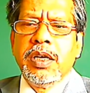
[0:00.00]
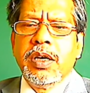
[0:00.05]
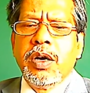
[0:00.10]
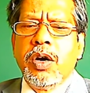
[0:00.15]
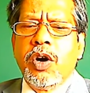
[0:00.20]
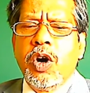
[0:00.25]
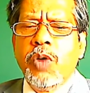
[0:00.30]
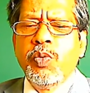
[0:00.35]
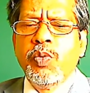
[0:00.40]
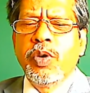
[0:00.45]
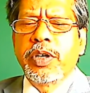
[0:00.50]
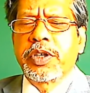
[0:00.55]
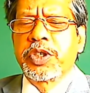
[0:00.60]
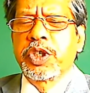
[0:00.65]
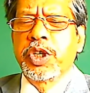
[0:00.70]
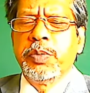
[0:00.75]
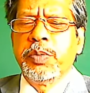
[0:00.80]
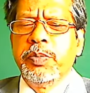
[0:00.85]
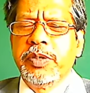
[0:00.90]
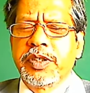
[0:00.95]
Homework
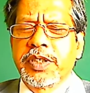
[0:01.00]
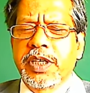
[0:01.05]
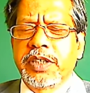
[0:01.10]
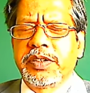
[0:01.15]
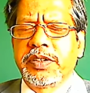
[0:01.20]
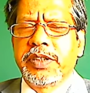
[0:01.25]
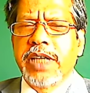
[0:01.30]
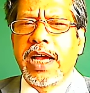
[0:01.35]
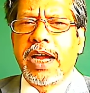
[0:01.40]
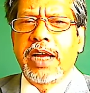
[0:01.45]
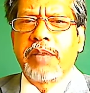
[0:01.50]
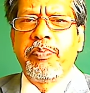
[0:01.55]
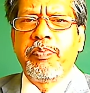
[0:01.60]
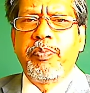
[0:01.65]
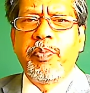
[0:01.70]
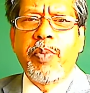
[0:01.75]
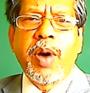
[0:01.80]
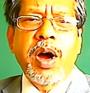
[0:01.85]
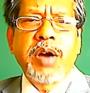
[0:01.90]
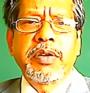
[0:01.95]
should be such that
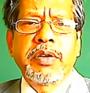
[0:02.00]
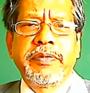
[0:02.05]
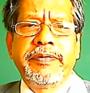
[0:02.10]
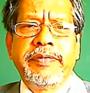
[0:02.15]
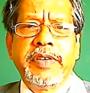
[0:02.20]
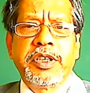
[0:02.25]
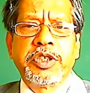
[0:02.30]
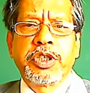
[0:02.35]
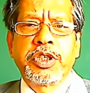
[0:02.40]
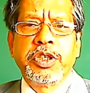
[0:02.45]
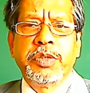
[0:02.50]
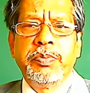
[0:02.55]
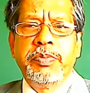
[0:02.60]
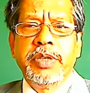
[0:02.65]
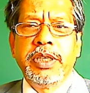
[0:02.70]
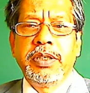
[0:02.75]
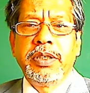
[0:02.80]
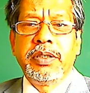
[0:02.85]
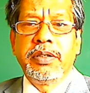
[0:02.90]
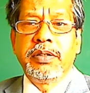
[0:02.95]
part of it should
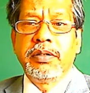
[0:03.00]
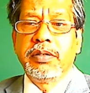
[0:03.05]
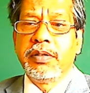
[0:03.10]
be